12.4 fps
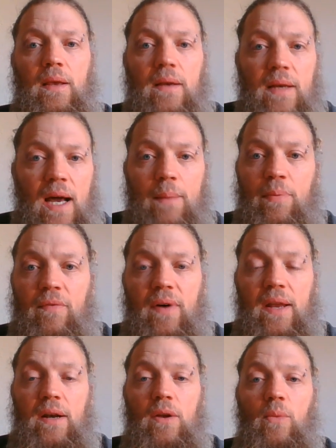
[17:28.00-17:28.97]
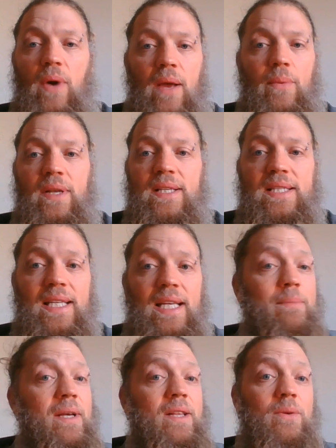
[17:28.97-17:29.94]
God provided a way when it
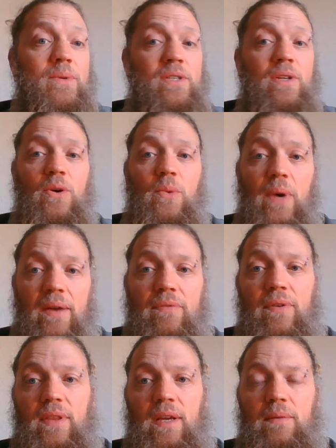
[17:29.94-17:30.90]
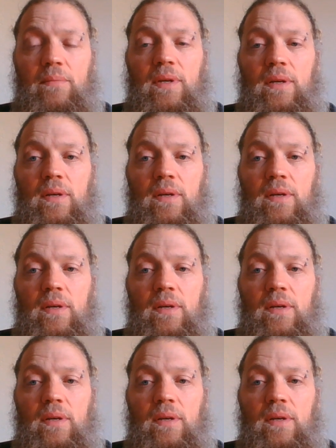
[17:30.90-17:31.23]
seemed like there was no way for them,